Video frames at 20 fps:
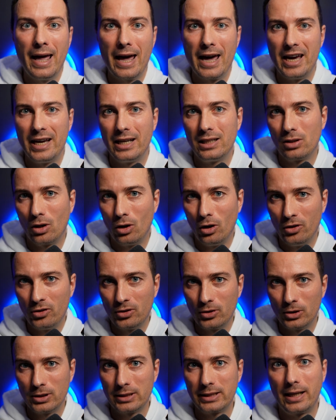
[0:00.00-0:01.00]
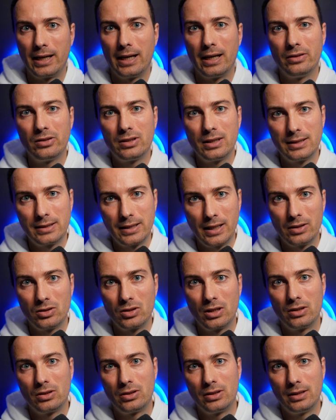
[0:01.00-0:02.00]
And of course, I
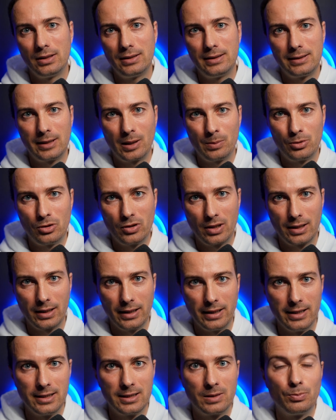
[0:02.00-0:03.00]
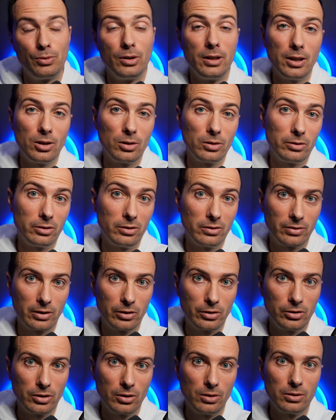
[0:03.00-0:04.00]
understand that this subject is pretty
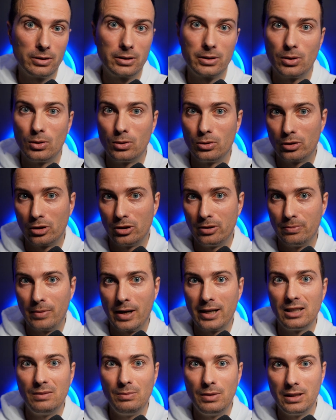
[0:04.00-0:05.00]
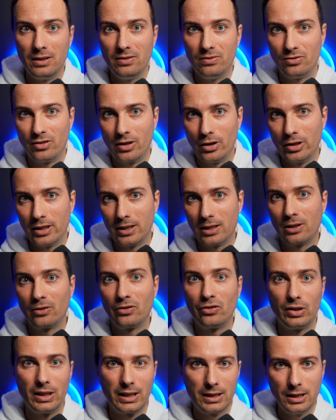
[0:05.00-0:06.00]
controversial, so there might be very
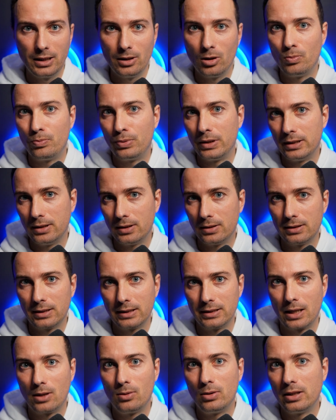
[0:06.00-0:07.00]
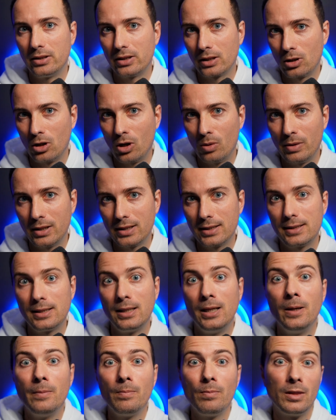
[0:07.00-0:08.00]
conflicting opinions down in the comments.
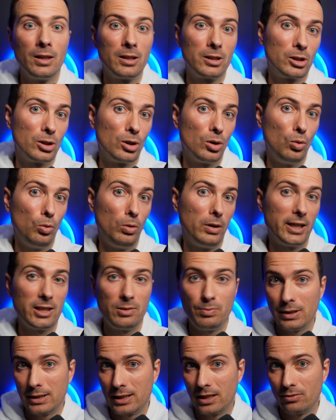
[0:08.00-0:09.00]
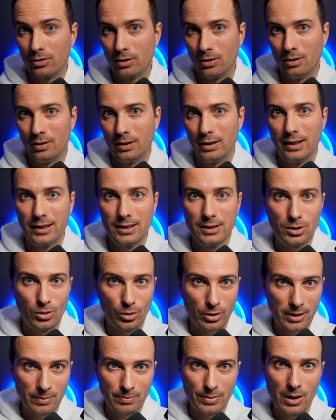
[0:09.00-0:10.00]
So let's be civil. Let's
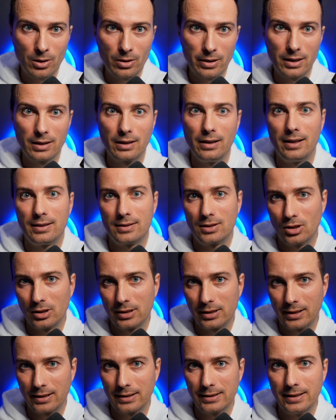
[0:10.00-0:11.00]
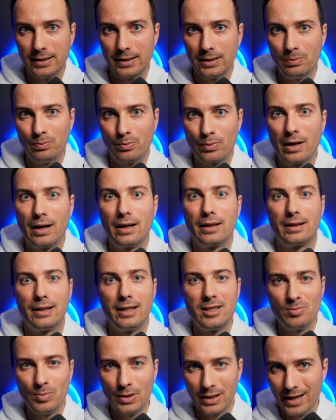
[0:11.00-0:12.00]
talk about it, let's discuss it, but
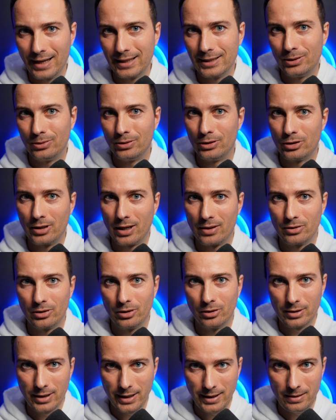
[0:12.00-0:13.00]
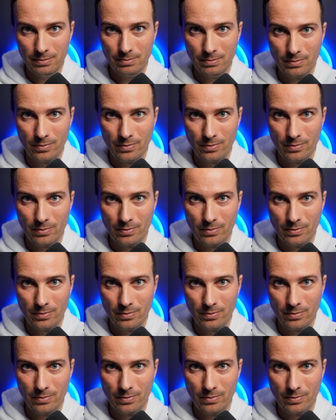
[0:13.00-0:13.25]
let's be nice to each other, okay?